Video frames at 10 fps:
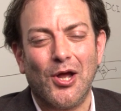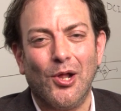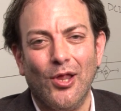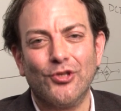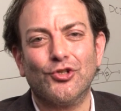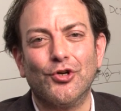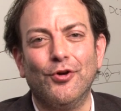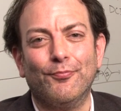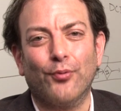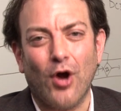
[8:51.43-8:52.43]
cluster
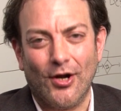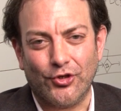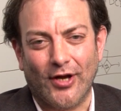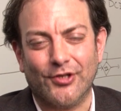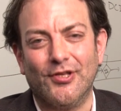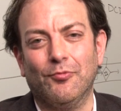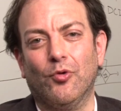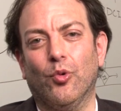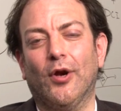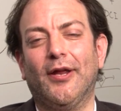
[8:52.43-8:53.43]
of projects that we're
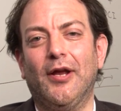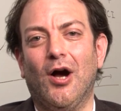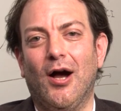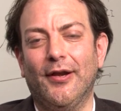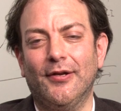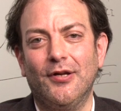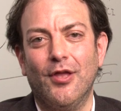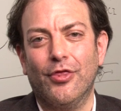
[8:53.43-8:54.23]
working on